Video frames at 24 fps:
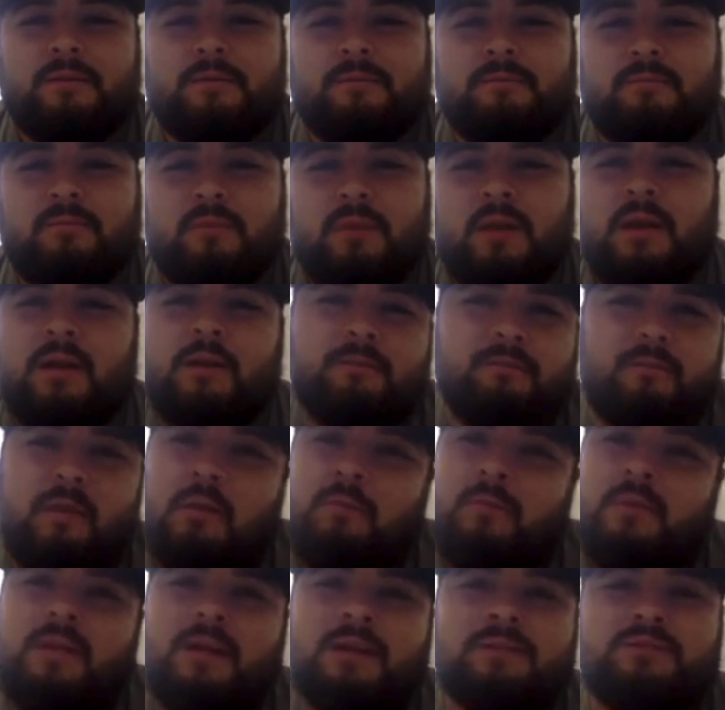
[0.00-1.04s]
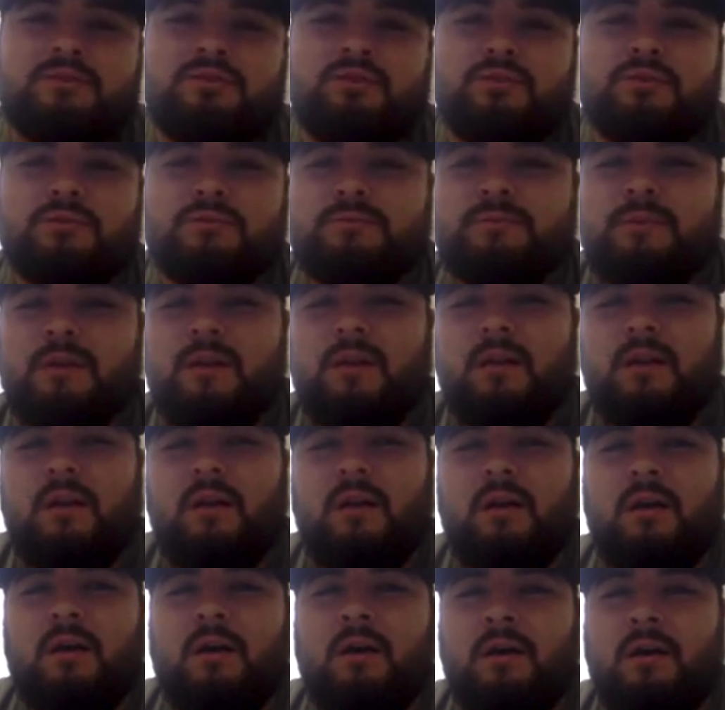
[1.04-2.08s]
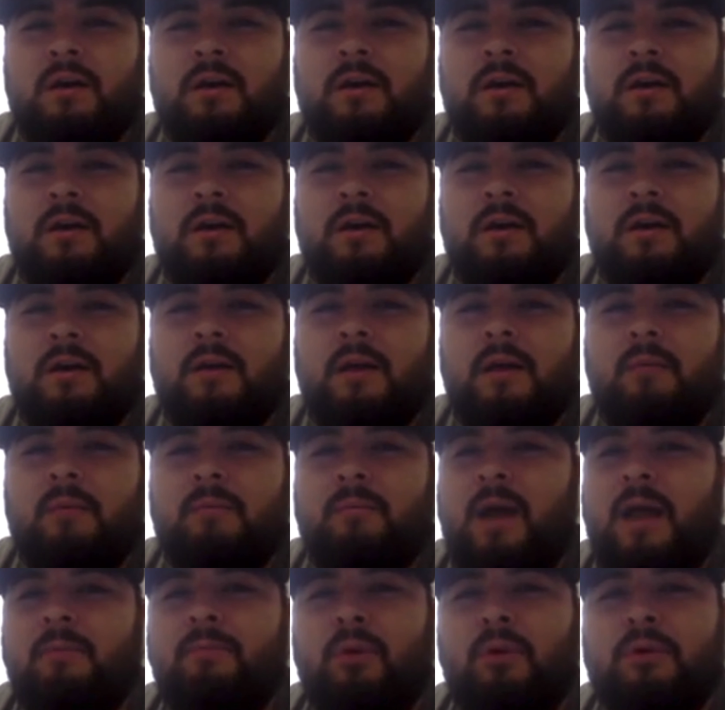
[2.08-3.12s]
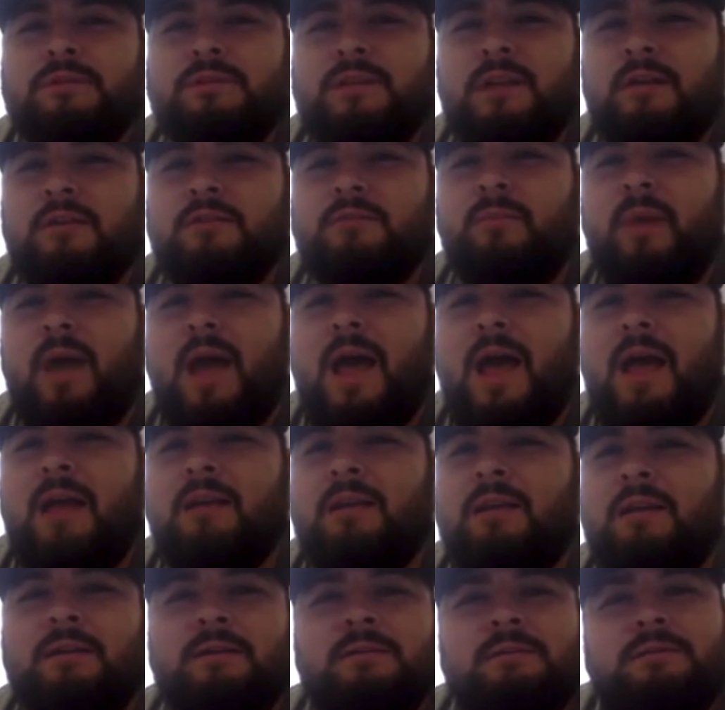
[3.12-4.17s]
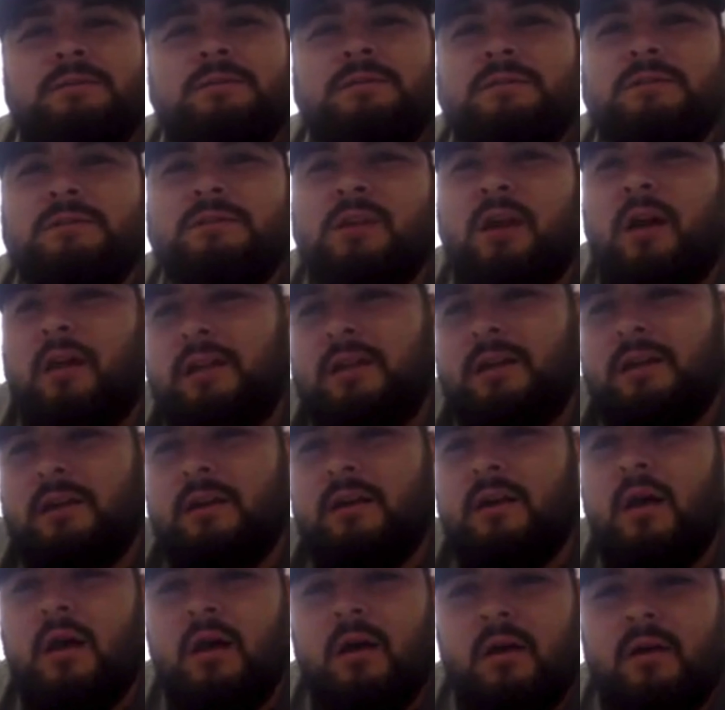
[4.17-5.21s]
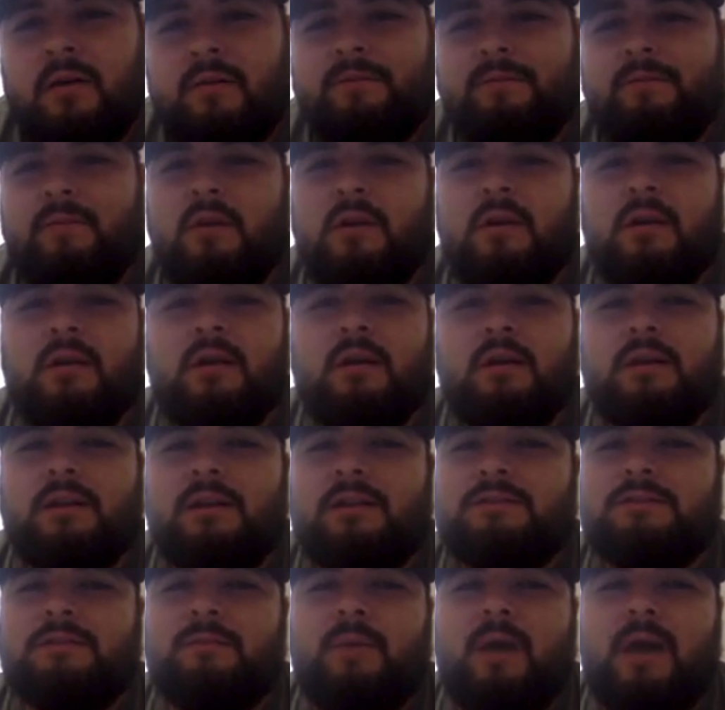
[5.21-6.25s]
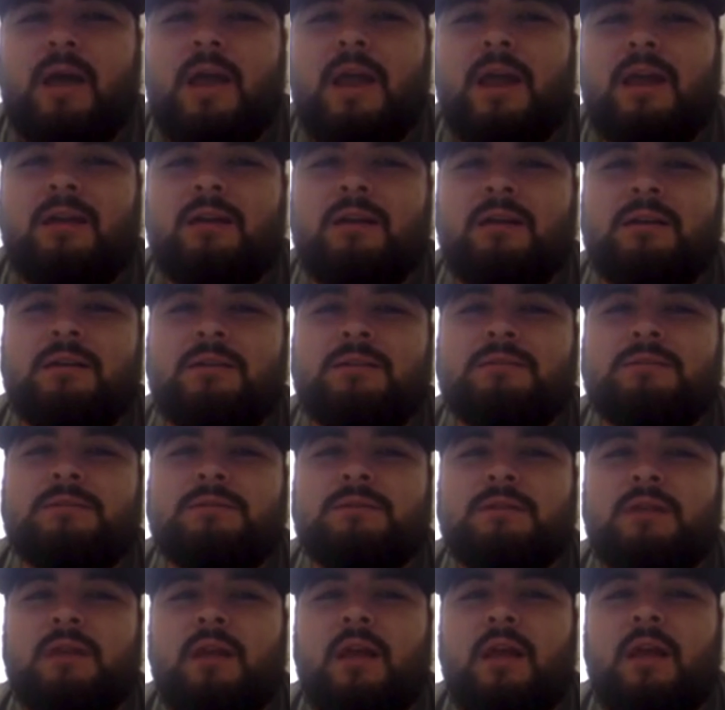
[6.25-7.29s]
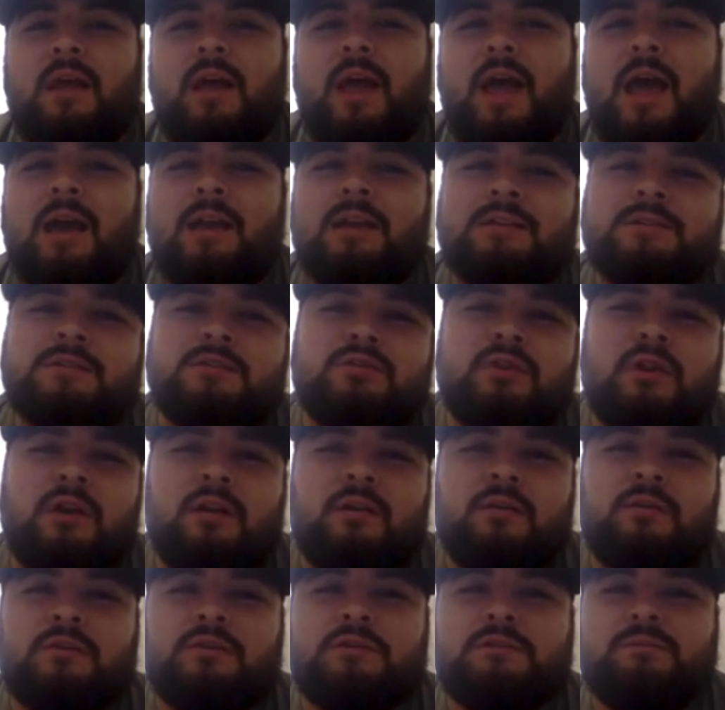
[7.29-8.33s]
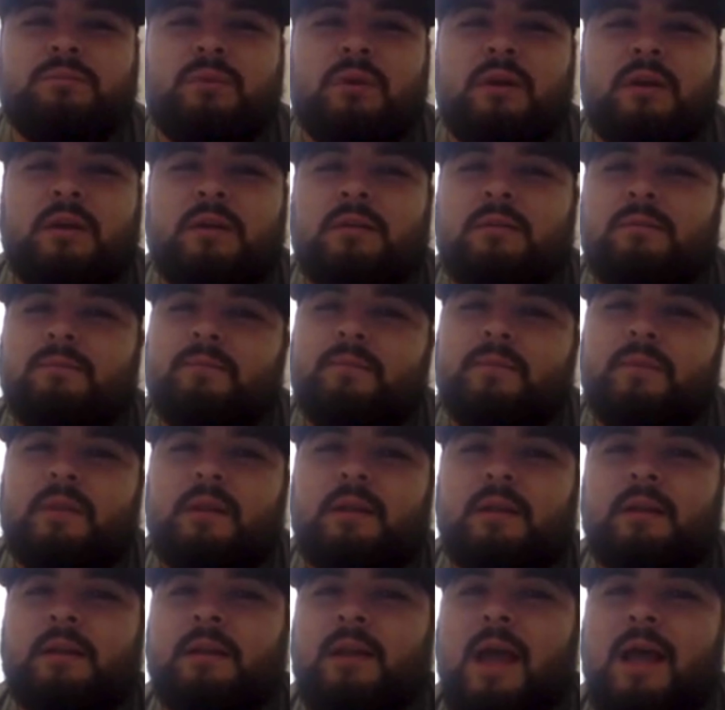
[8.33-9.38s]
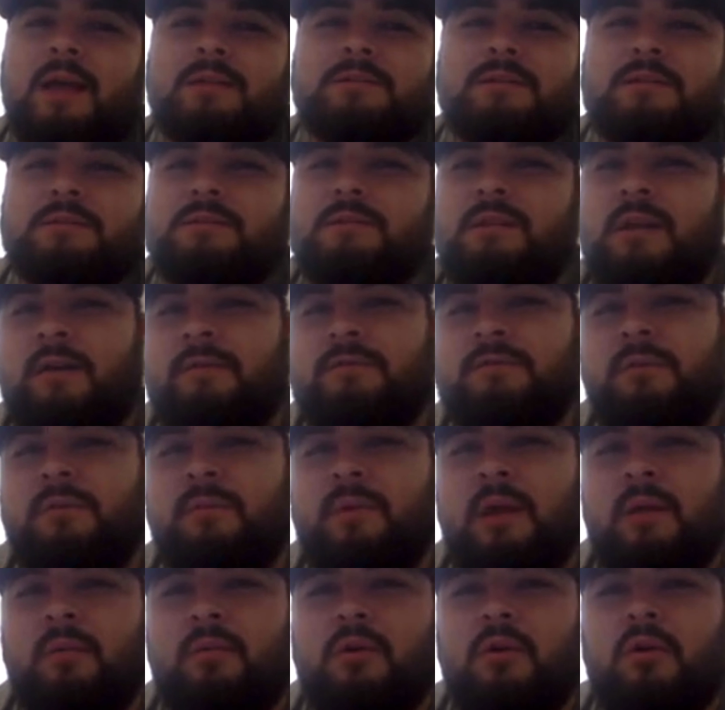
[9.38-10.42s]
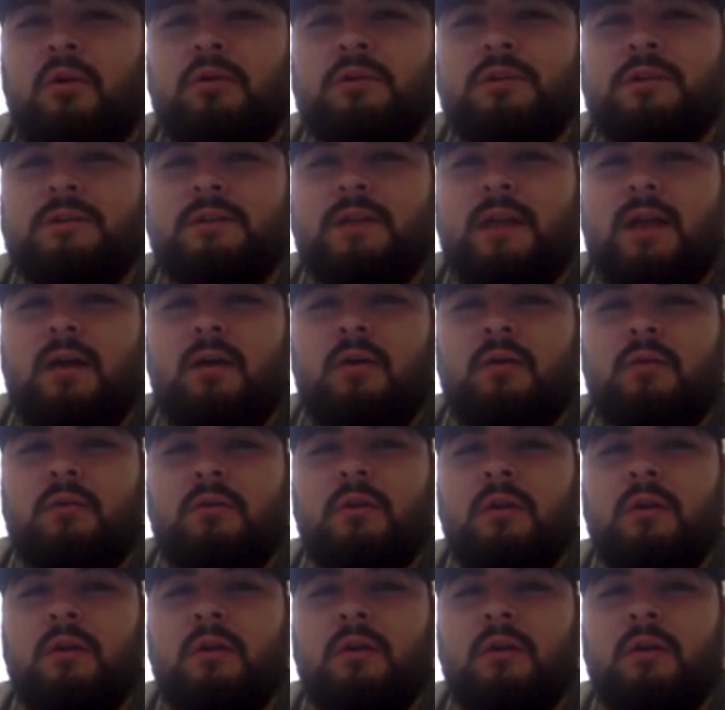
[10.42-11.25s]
Yeah, I mean, that's true. I mean, Mike Bolsinger's back. He's solid enough. Kenta Maeda's had his struggles, but he has the stuff to be able to hold it down.